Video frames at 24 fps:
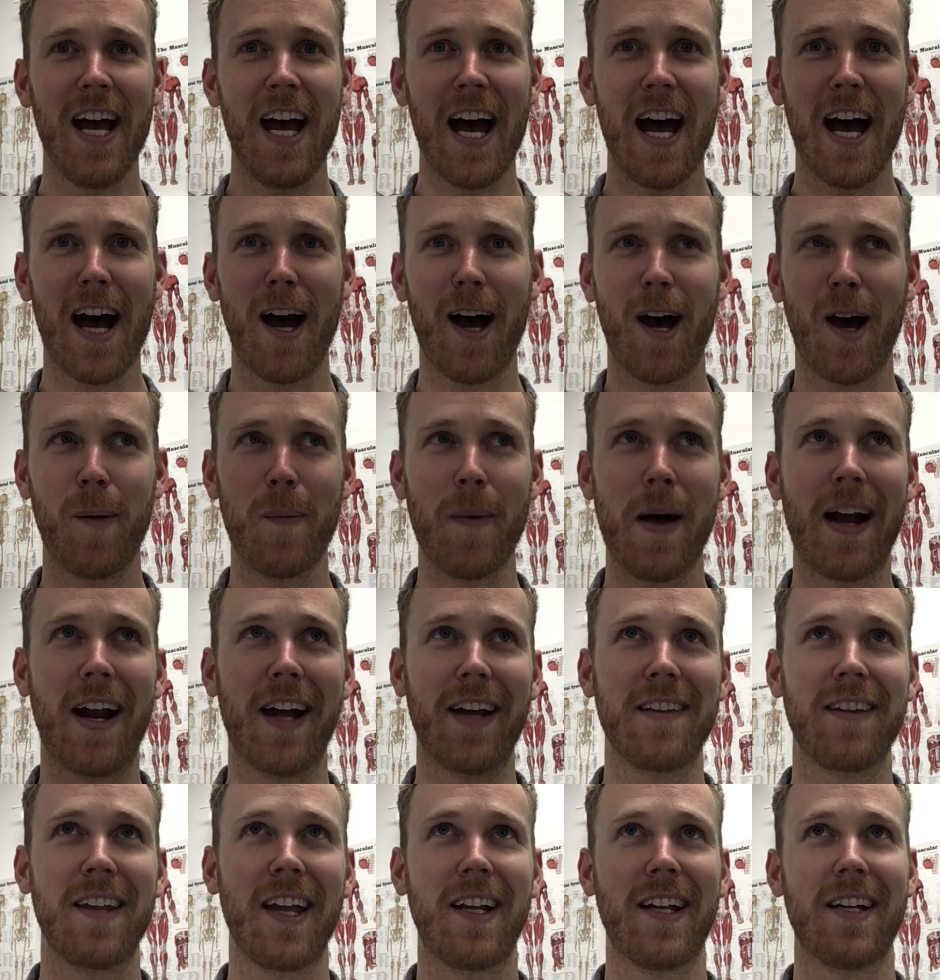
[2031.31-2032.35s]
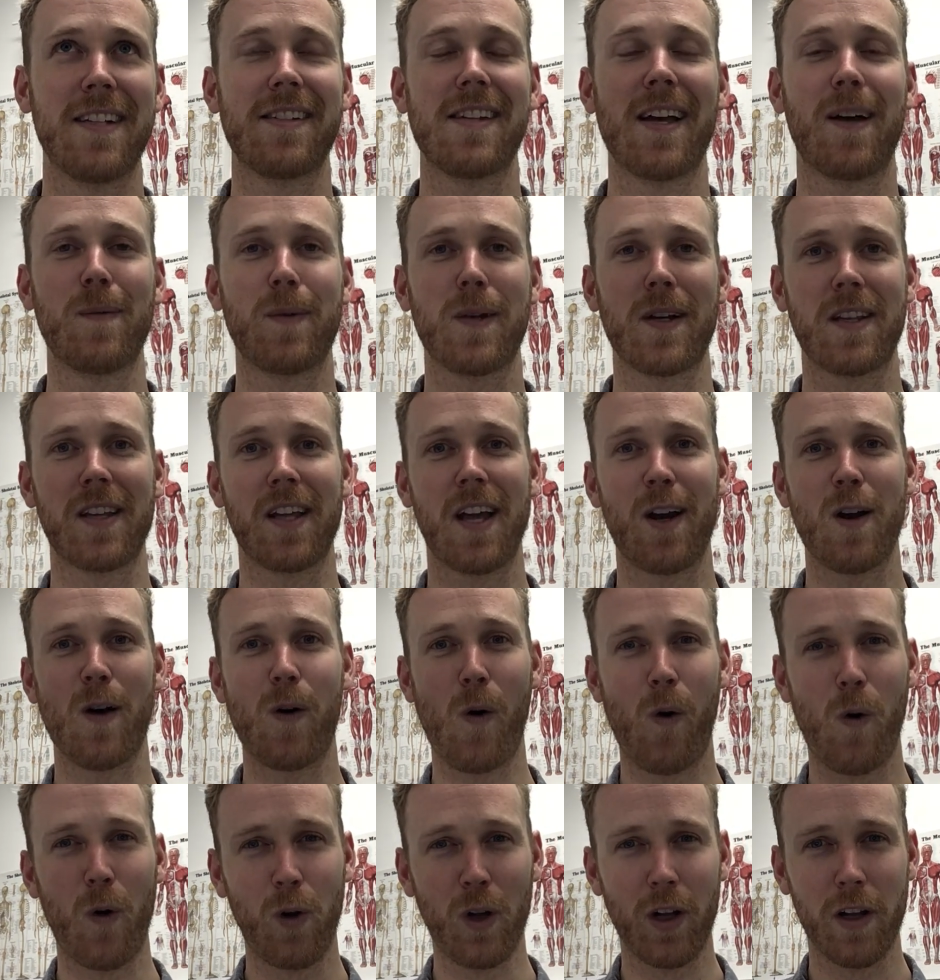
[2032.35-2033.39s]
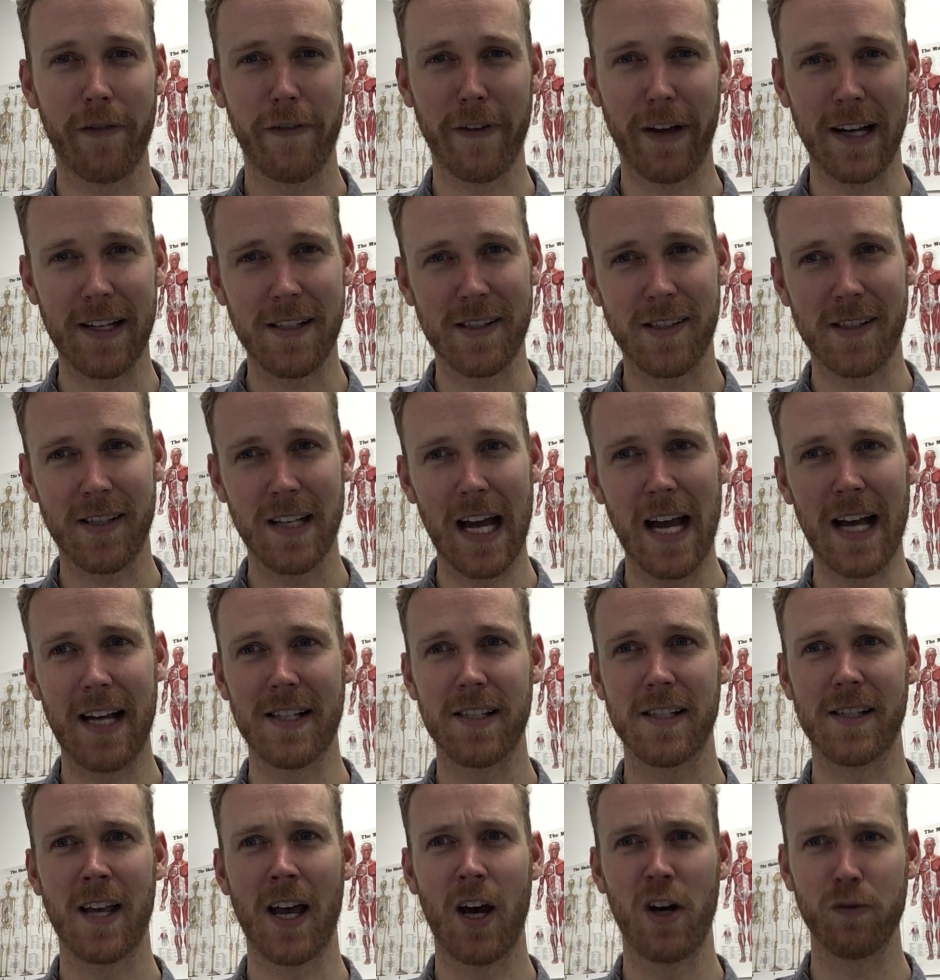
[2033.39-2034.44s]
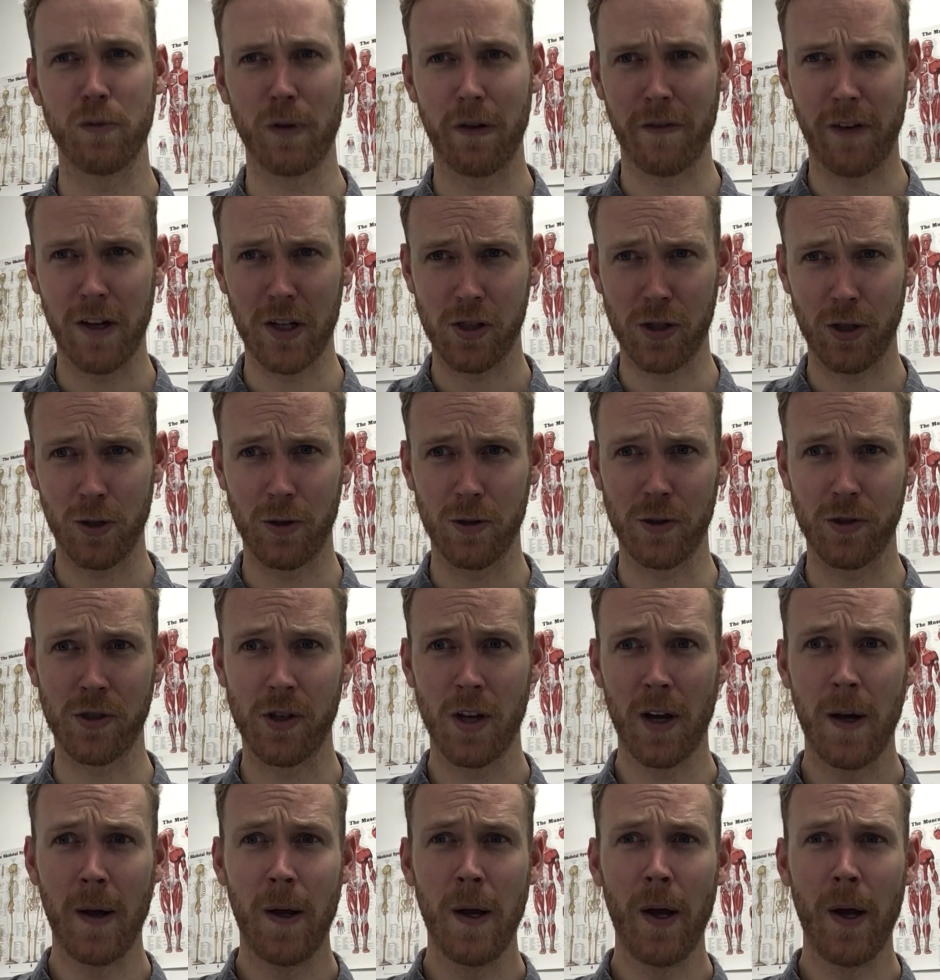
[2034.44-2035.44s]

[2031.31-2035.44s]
And I think it's something that all of us as health professionals